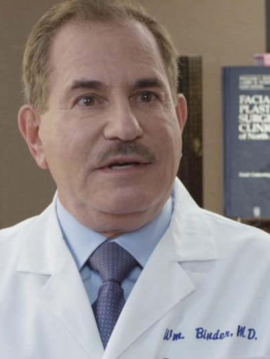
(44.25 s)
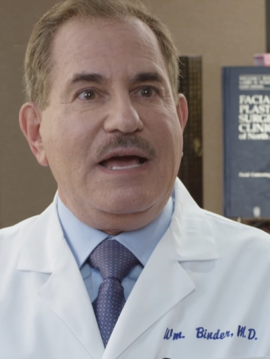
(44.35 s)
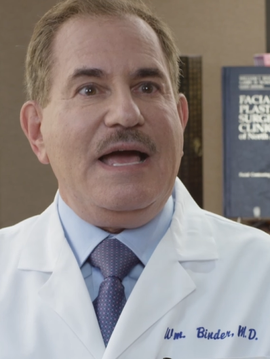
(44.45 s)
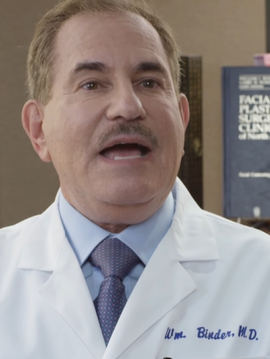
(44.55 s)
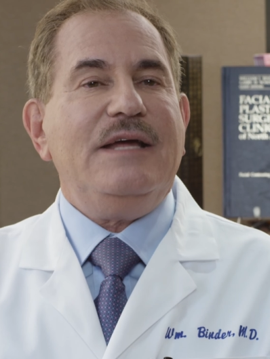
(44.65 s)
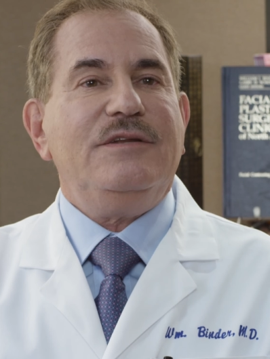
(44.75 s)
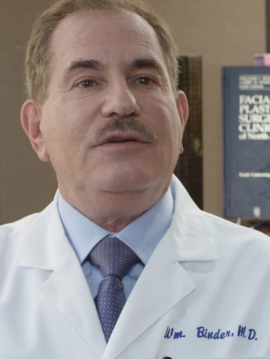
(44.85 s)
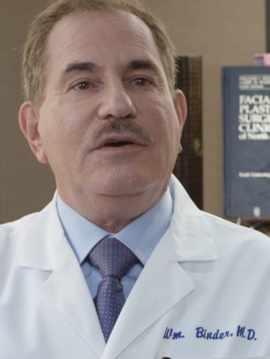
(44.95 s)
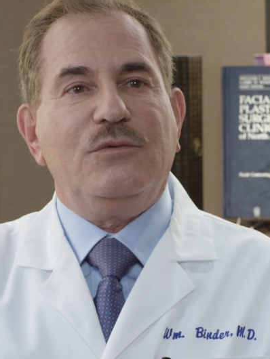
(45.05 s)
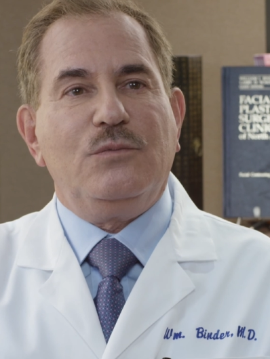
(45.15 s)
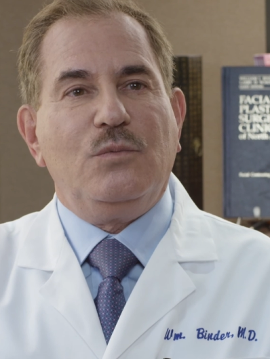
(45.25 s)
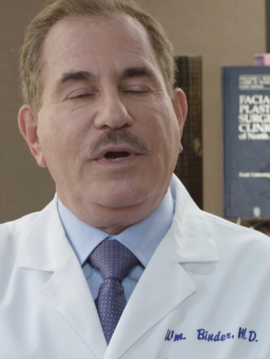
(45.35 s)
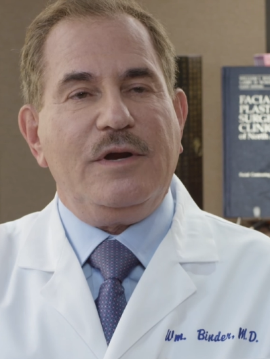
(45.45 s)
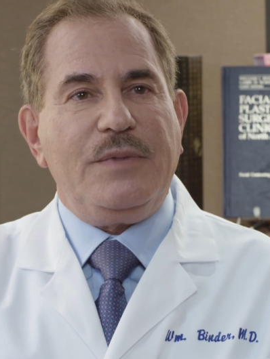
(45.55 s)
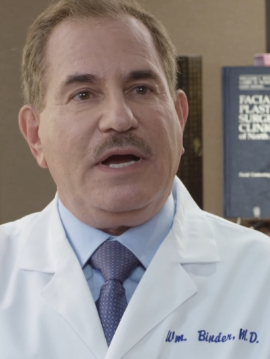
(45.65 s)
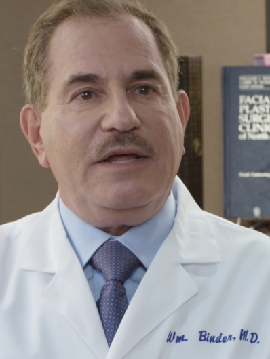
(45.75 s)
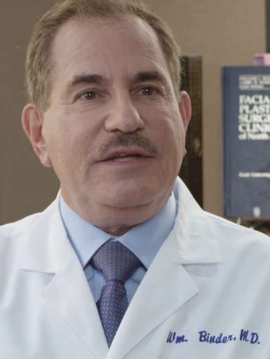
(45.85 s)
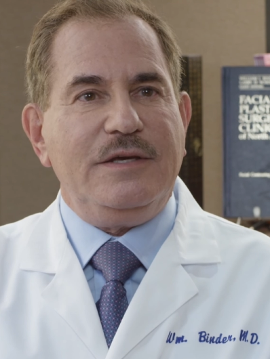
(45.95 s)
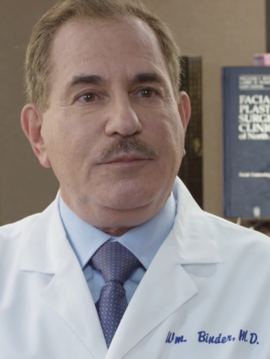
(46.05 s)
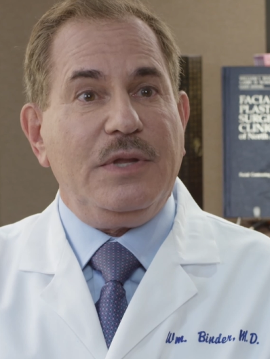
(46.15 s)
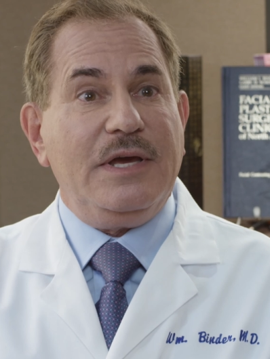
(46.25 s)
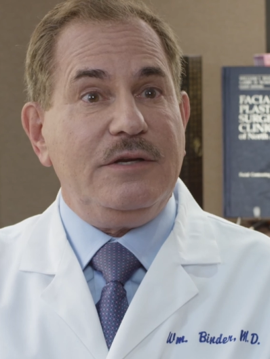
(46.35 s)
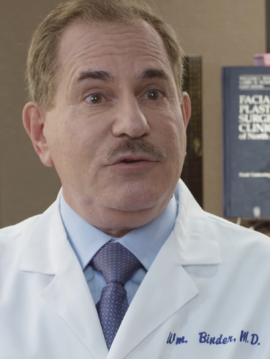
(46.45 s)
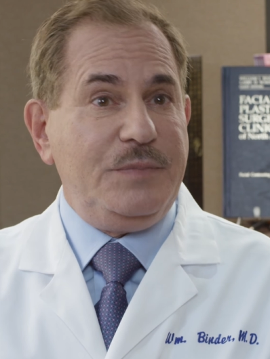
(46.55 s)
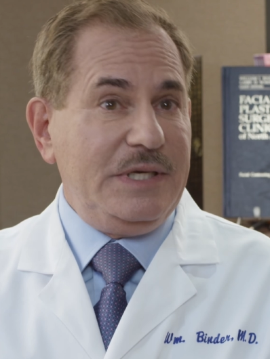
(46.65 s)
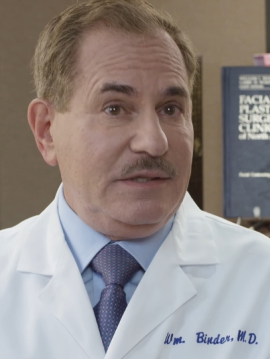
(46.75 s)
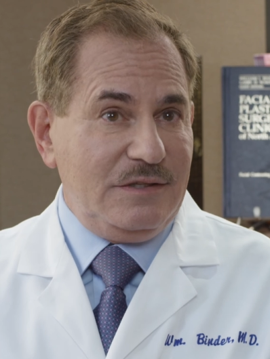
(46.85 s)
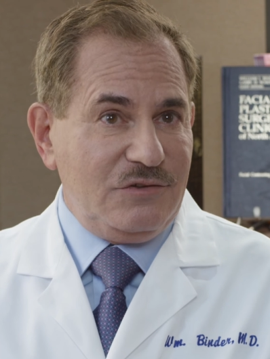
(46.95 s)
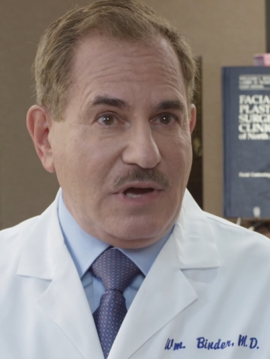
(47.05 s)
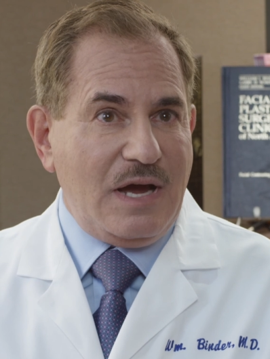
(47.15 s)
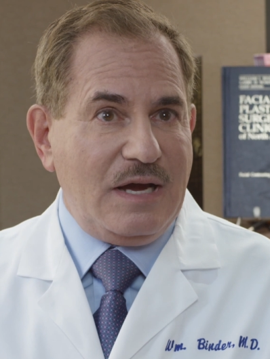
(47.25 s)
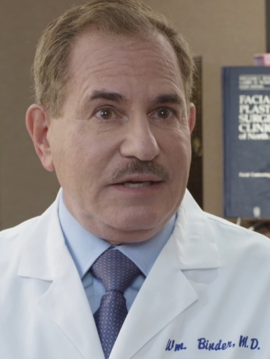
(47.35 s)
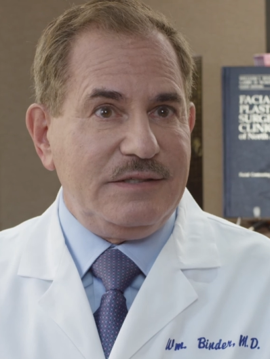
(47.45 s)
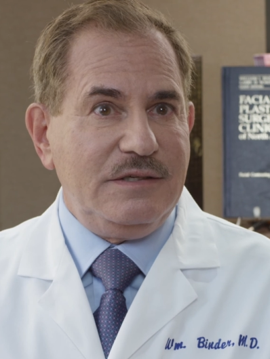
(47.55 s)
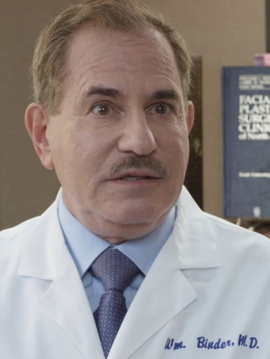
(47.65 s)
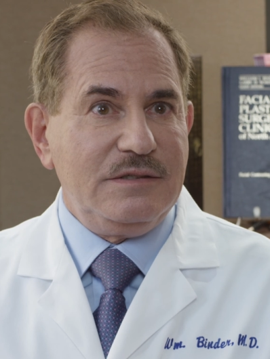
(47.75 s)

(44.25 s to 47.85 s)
and whereby the implant is being designed.